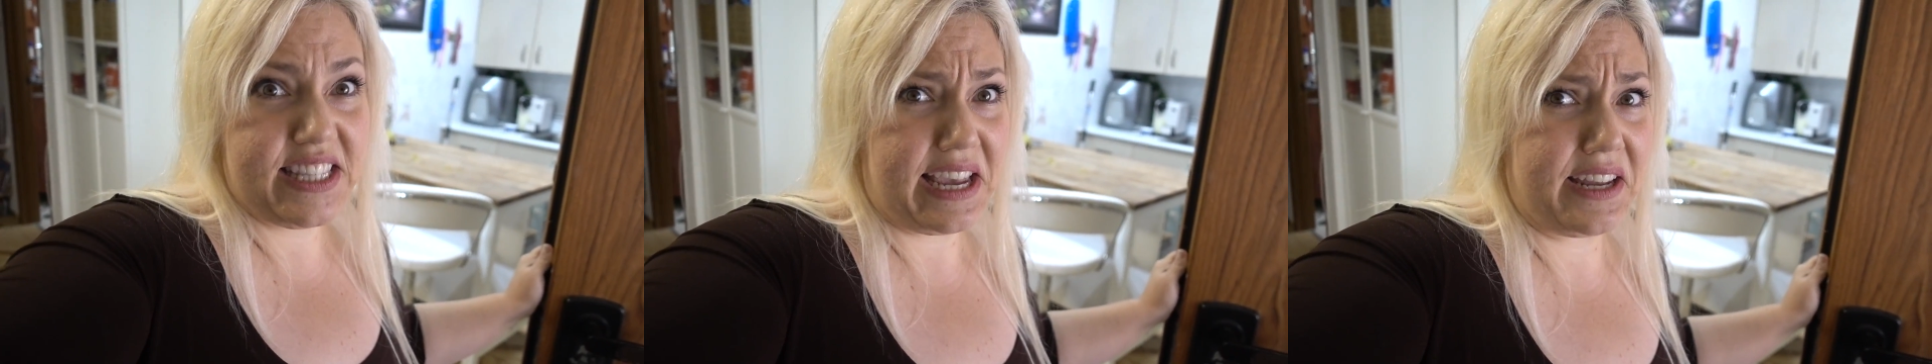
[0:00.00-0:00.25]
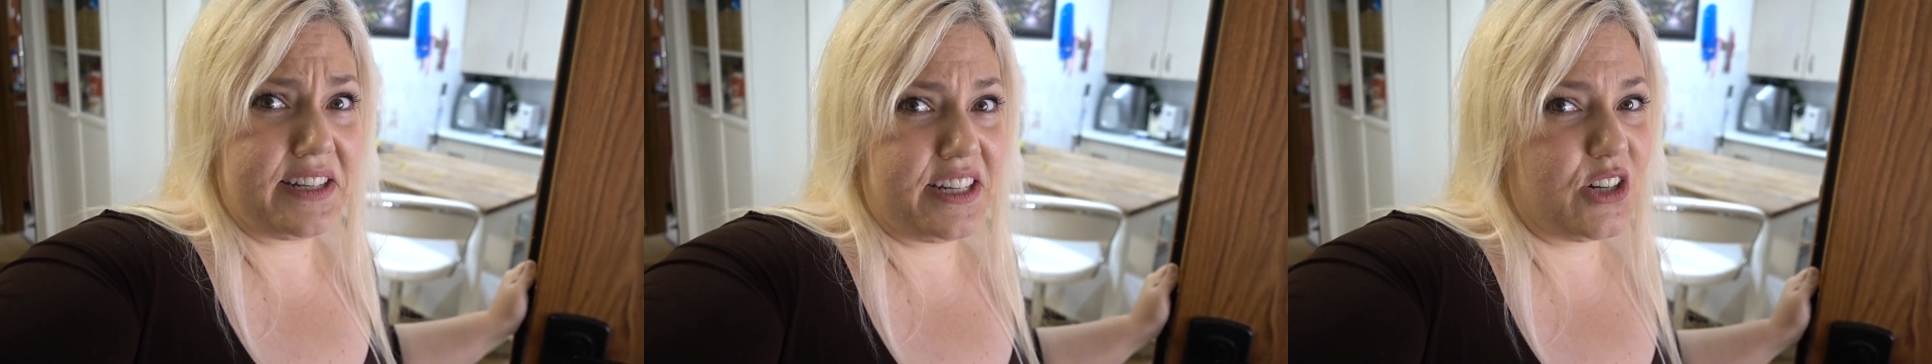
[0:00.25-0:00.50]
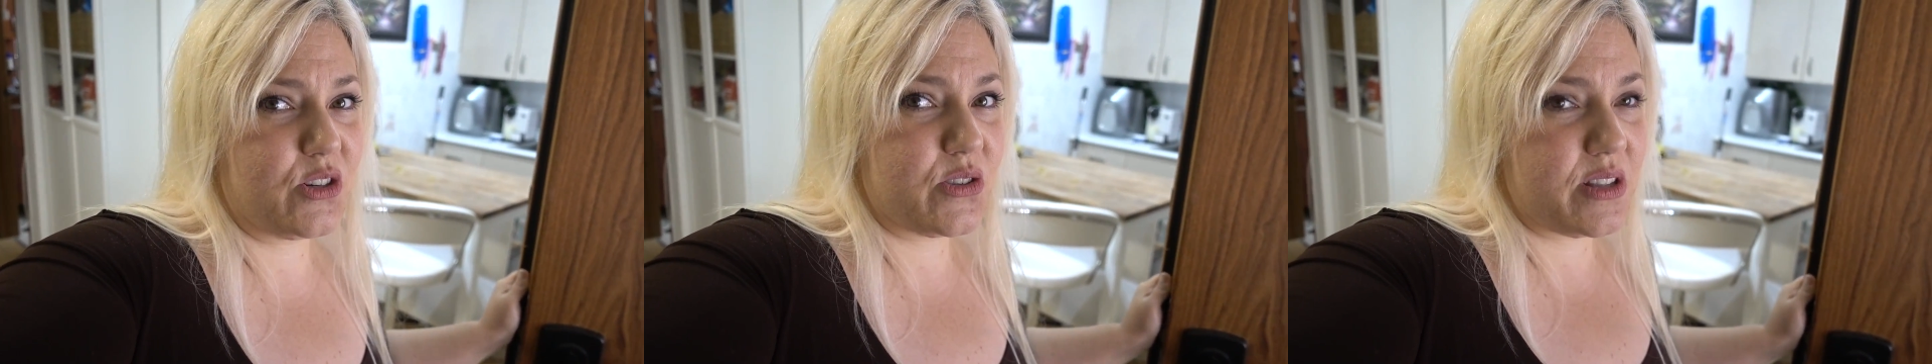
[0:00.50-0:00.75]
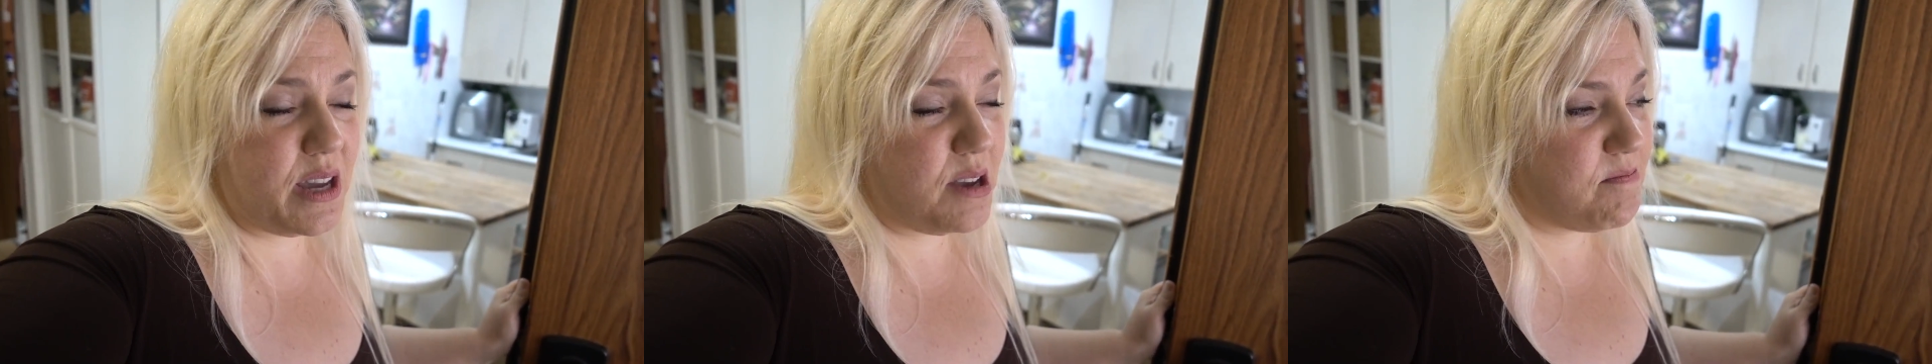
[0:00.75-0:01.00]
10
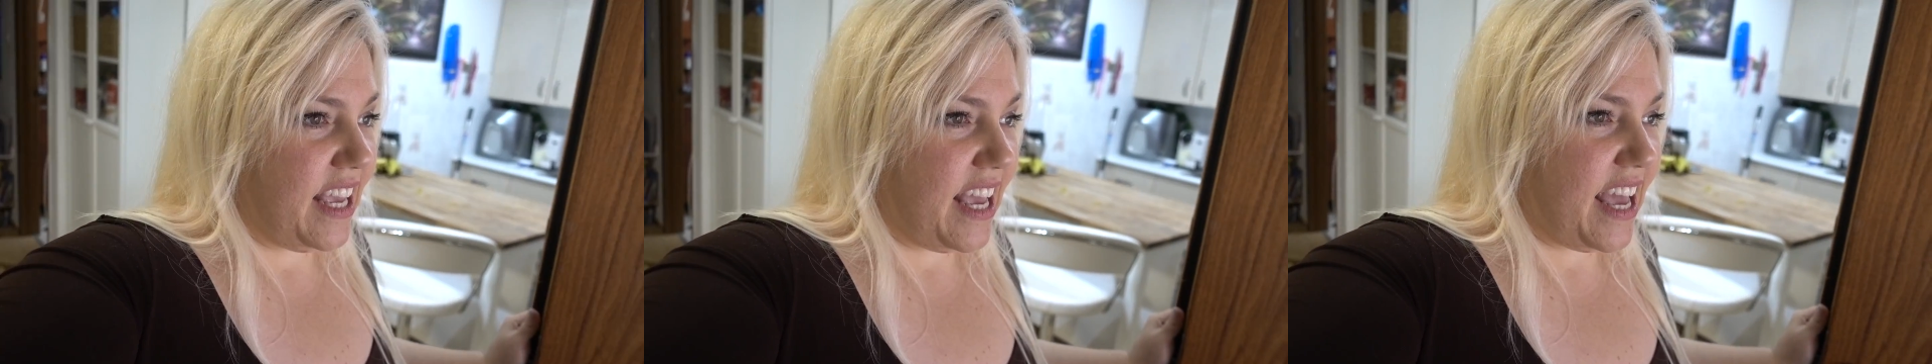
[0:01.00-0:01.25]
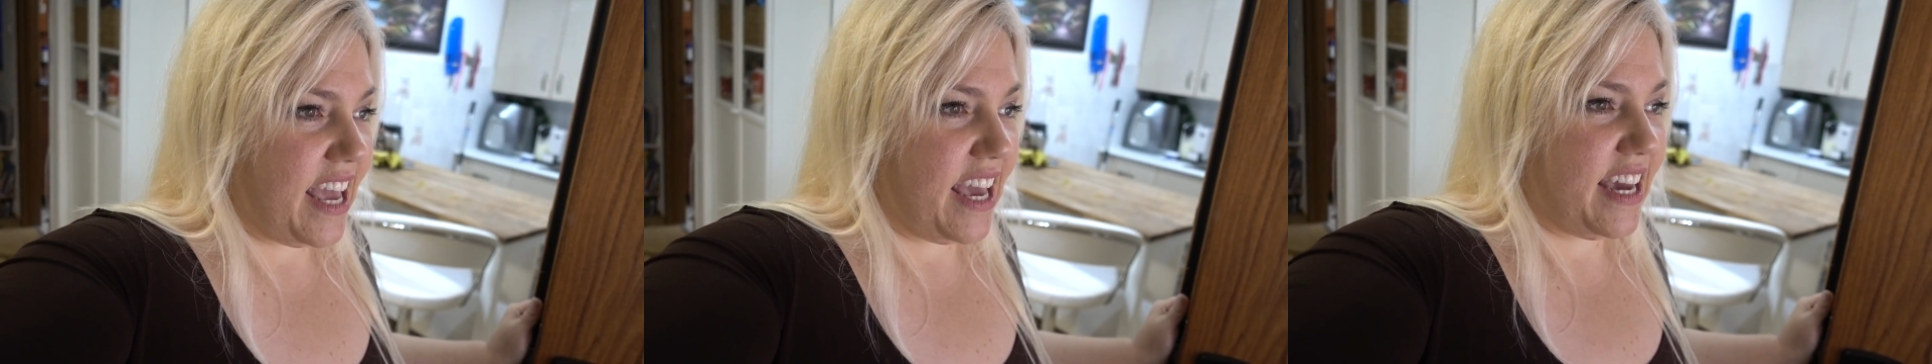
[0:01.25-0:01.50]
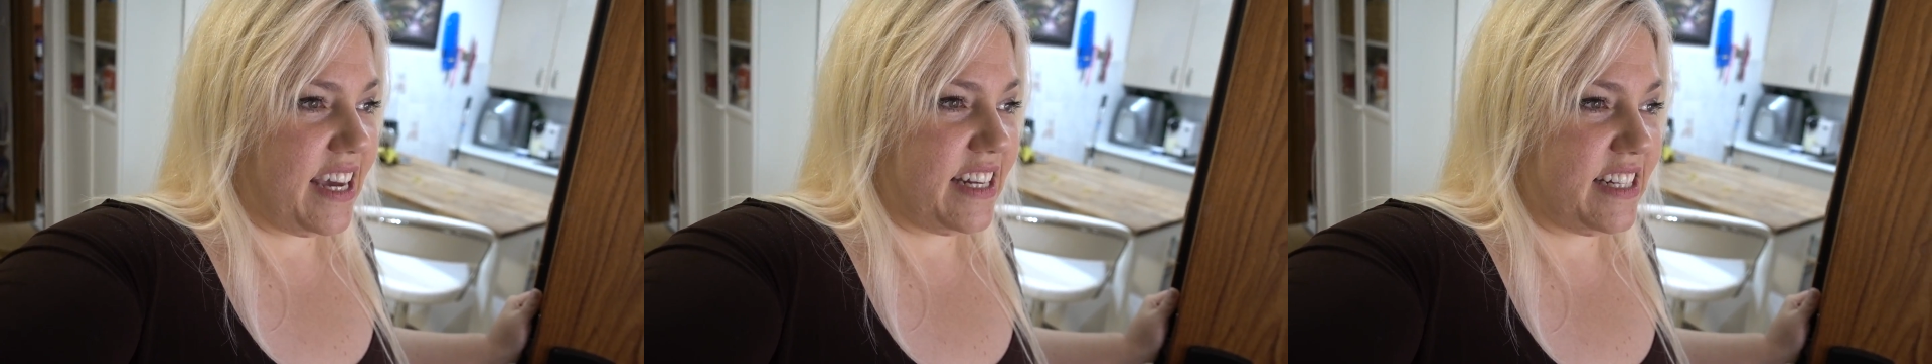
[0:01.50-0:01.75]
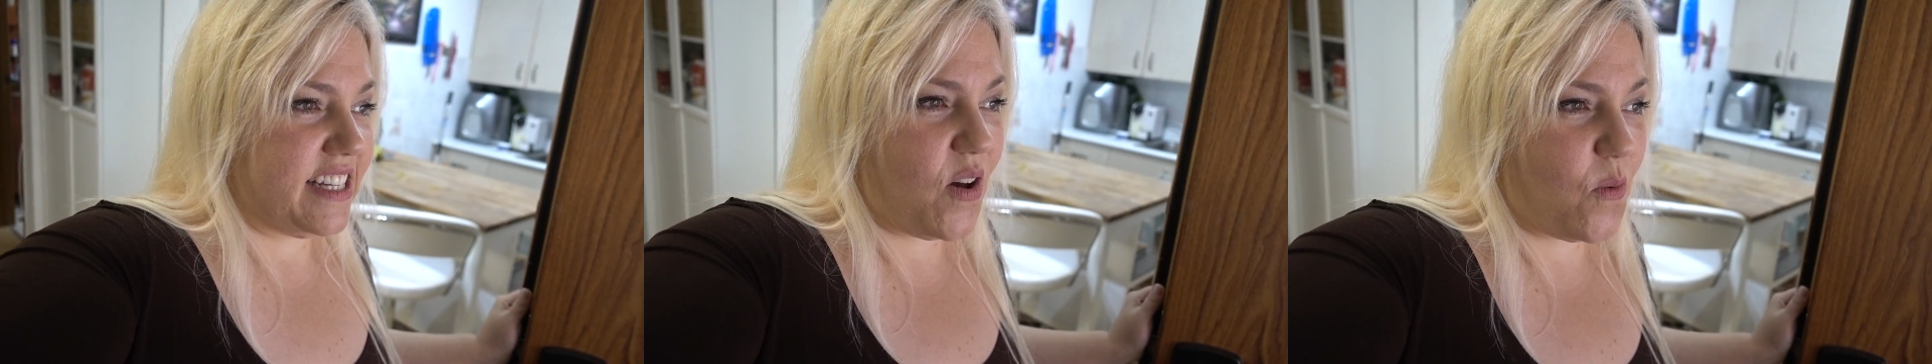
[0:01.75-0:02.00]
years now.
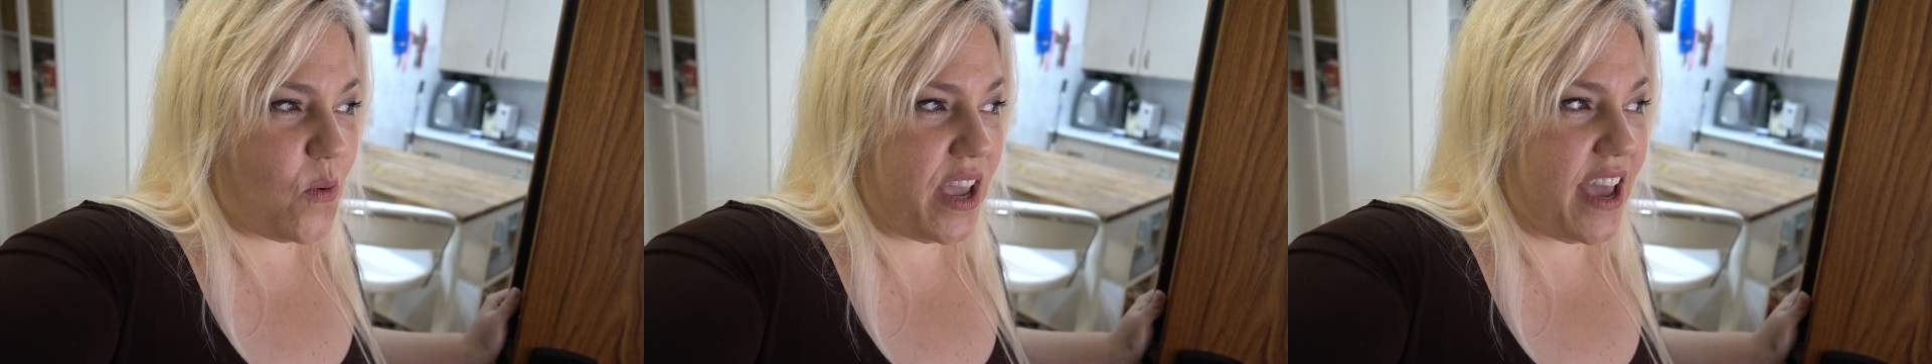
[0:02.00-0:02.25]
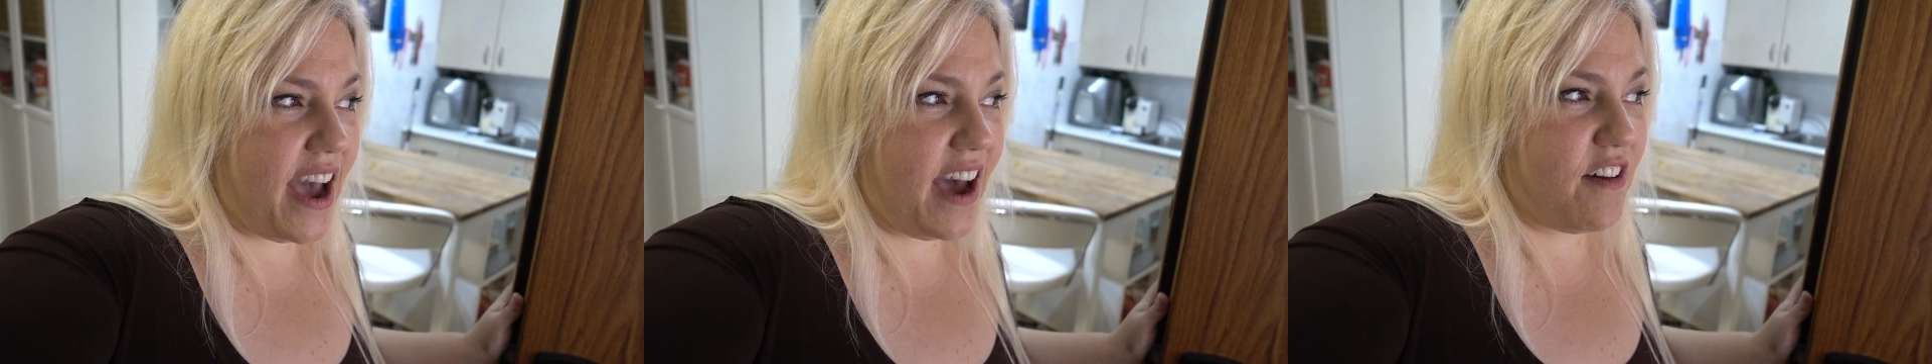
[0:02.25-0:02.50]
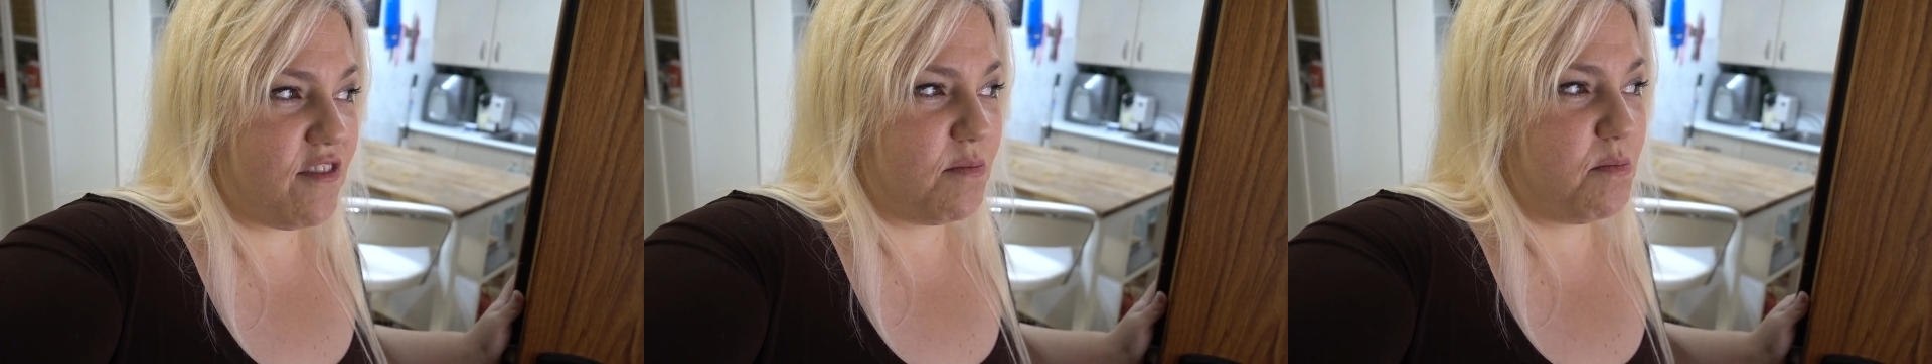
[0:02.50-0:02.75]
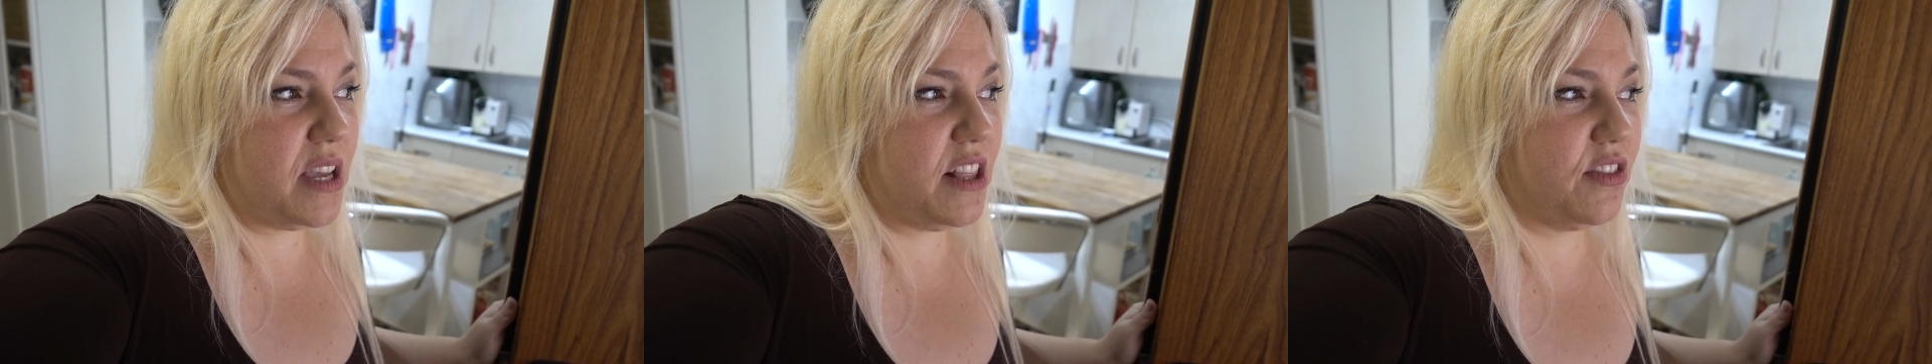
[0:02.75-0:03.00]
And we have
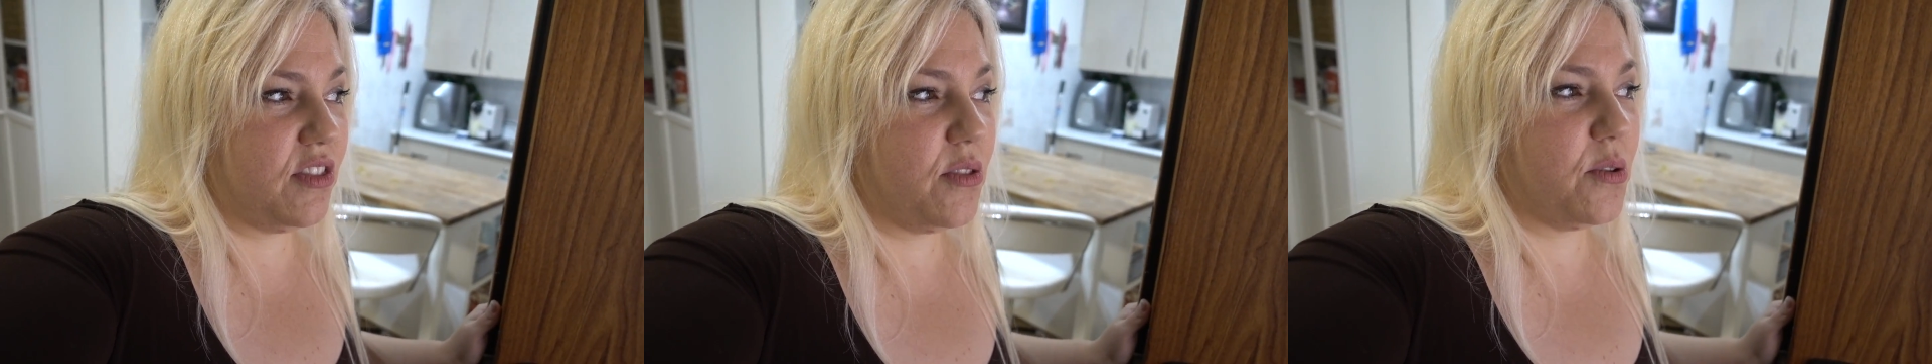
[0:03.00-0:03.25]
been